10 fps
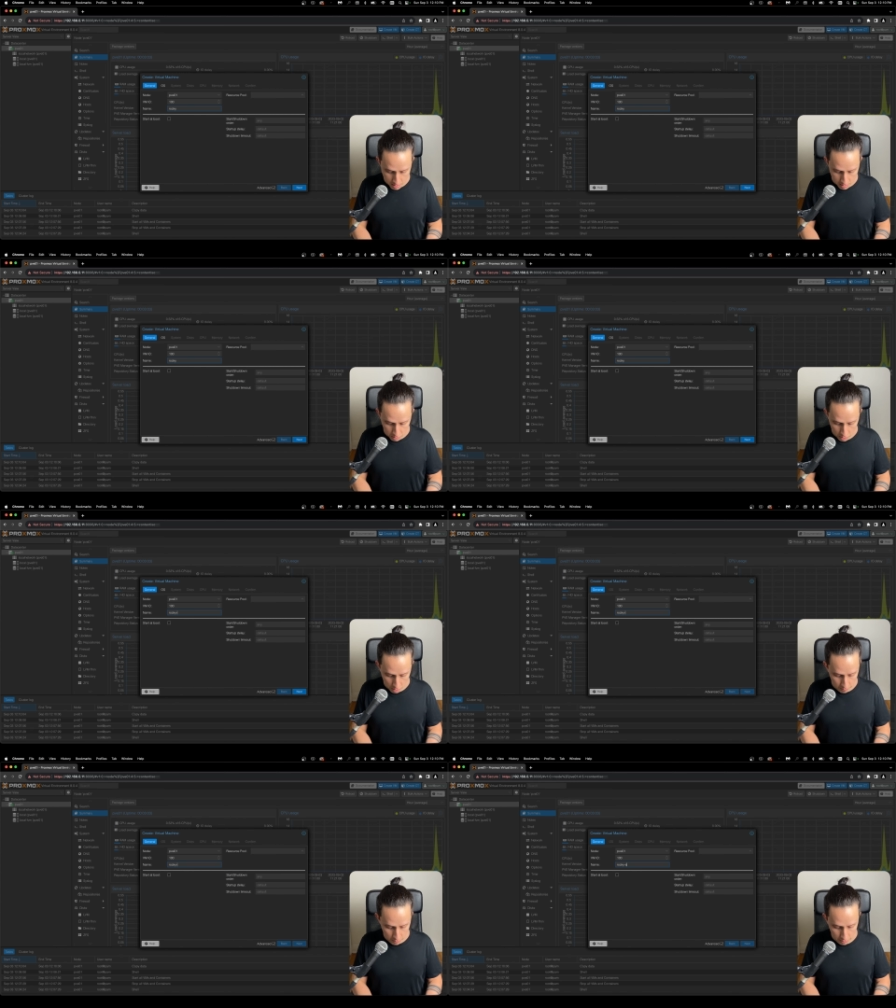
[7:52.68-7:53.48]

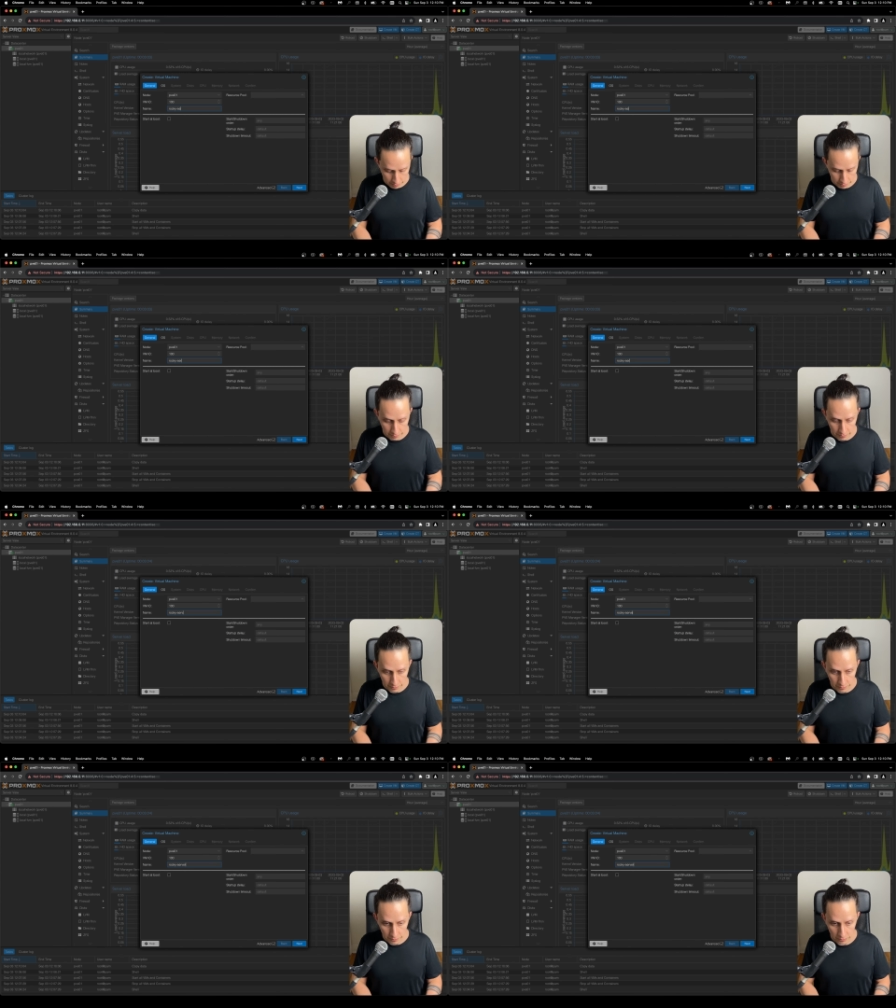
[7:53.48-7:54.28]
server
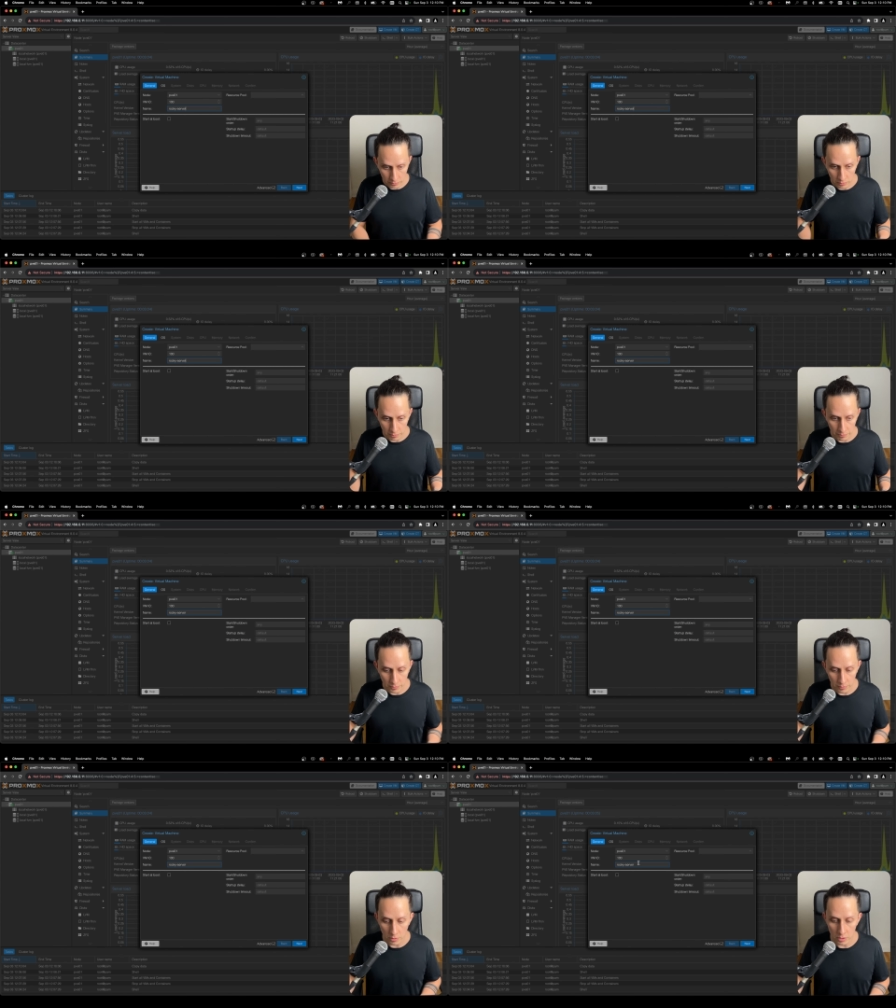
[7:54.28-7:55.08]

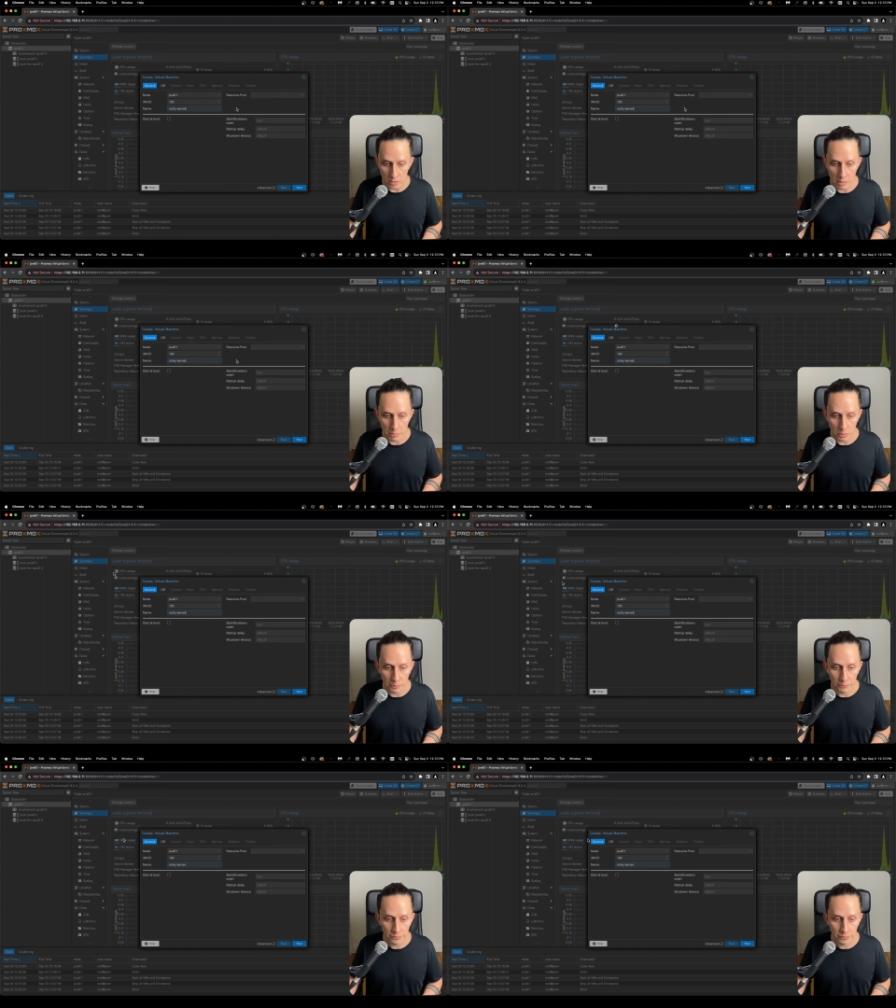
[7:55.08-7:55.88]
for example.
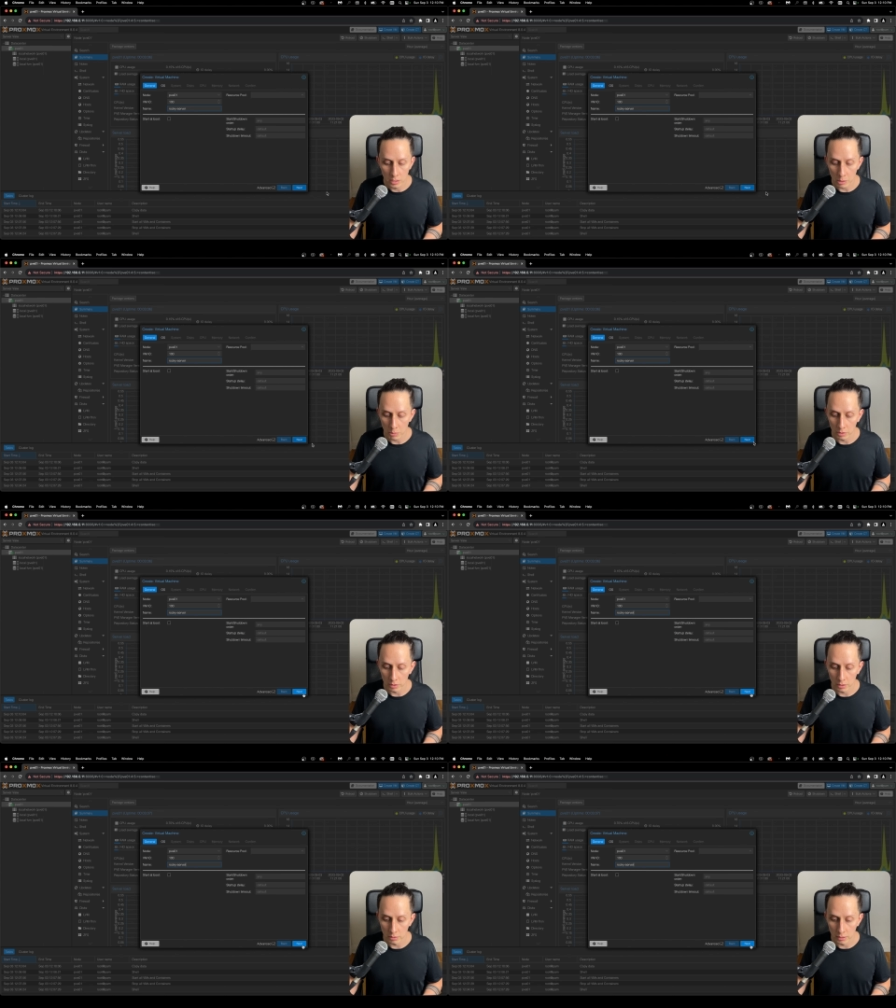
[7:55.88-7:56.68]
Now we can
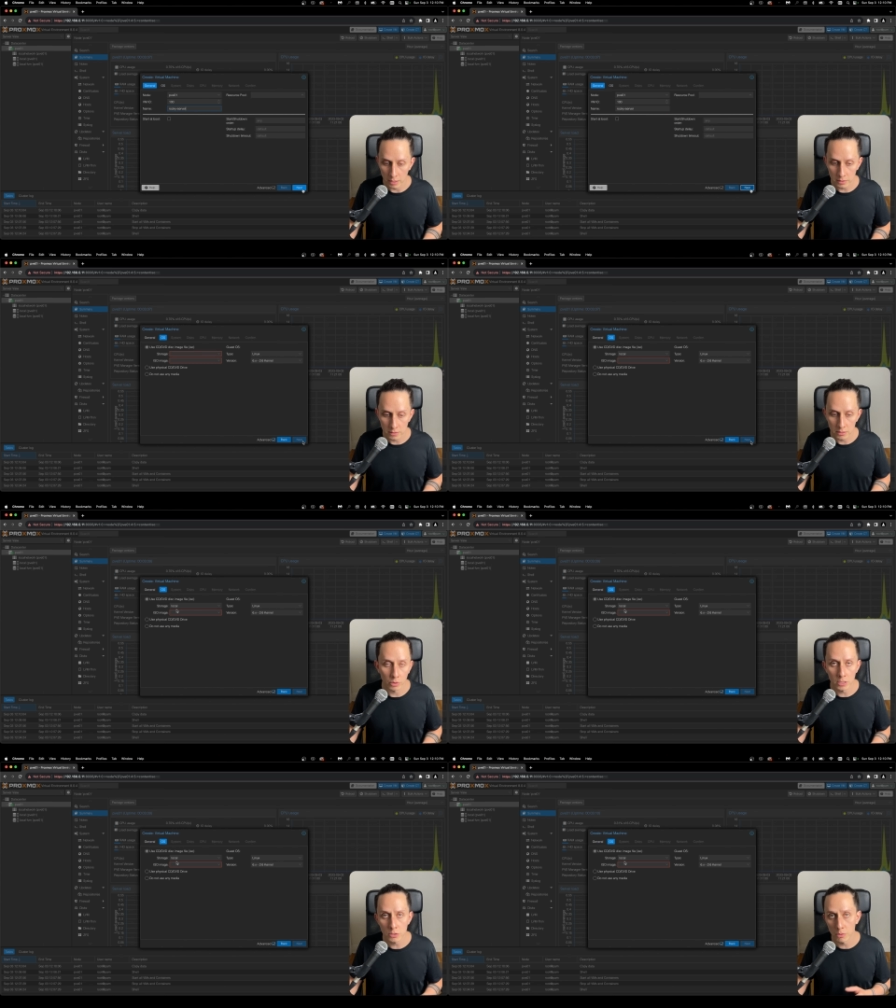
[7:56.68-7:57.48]
click on next.
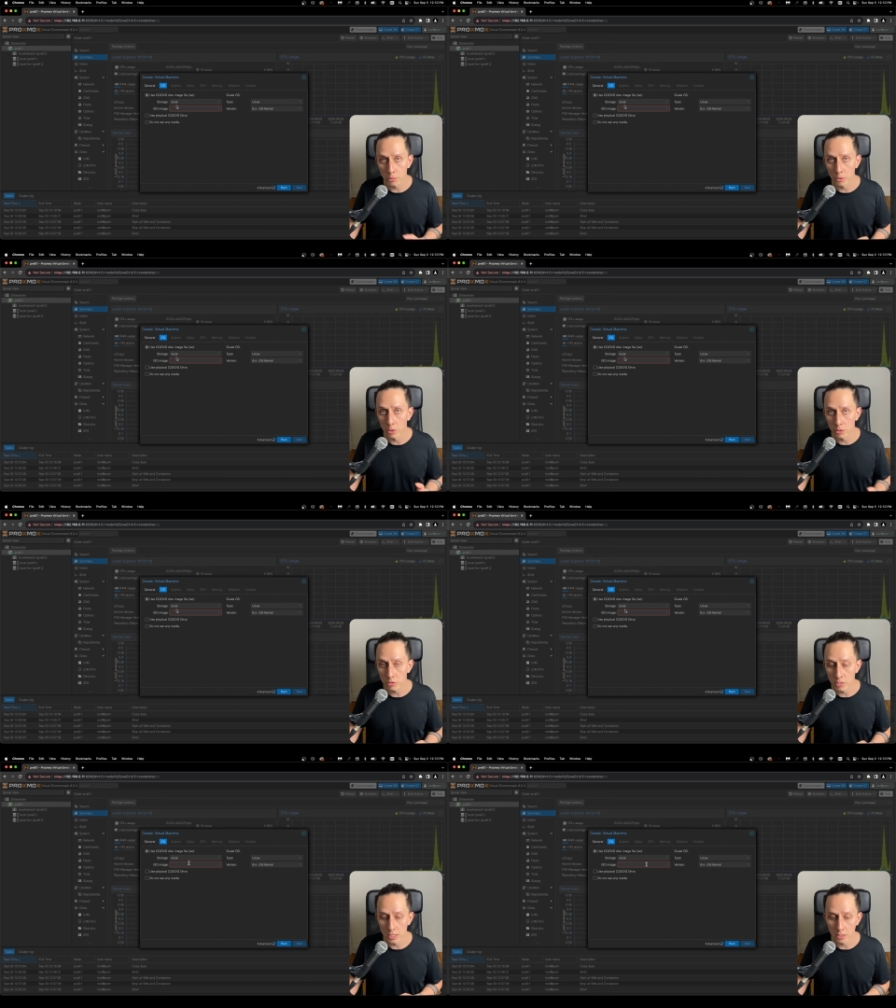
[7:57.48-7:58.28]
Here's where we're going to
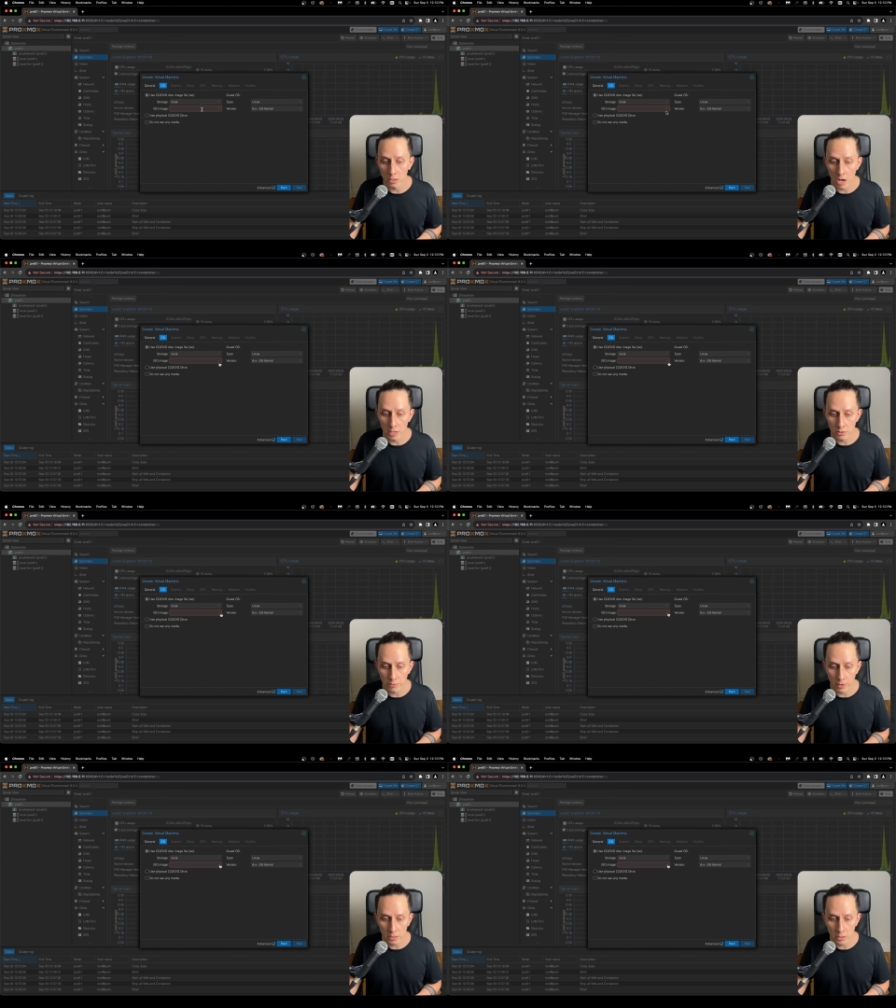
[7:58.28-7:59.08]
select our ISO
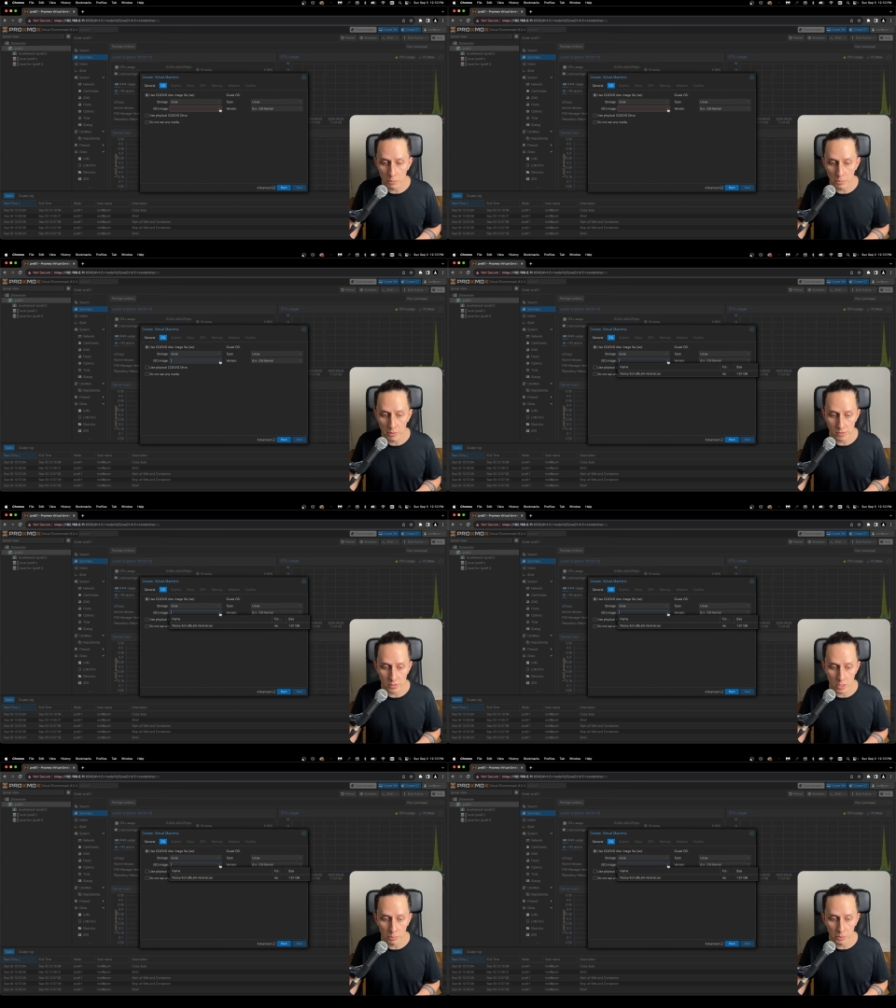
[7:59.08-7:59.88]
file that we previously
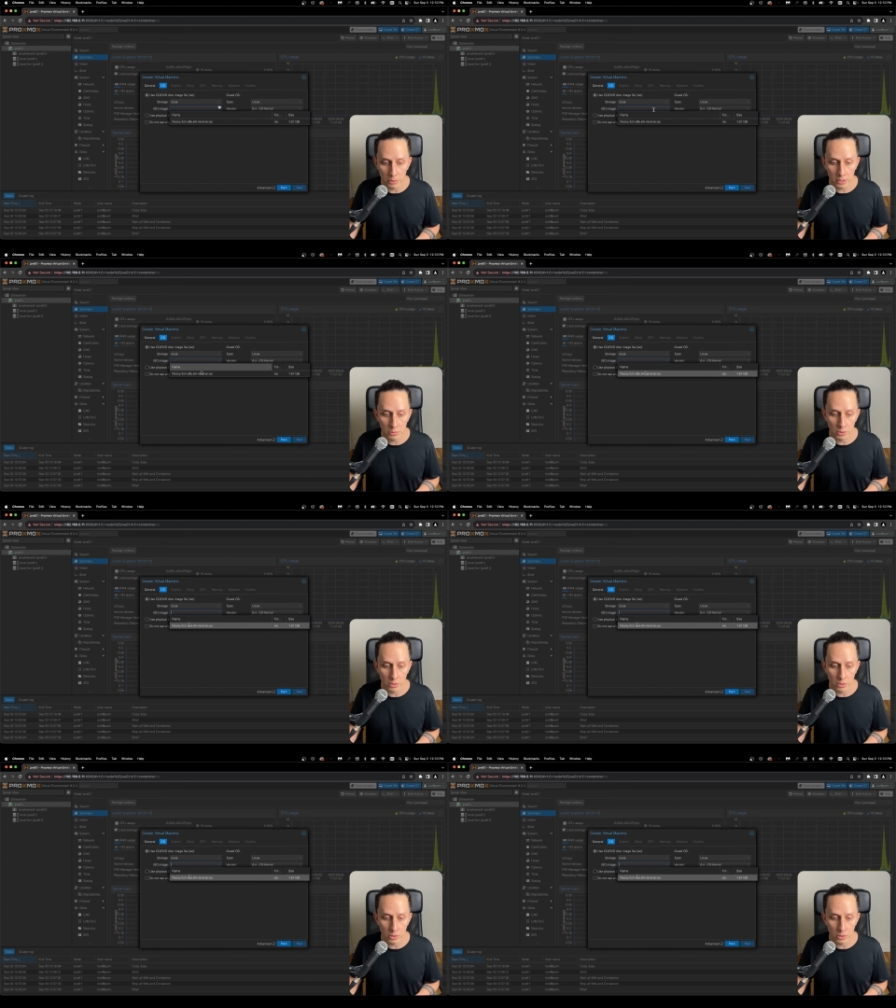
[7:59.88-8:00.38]
uploaded. We're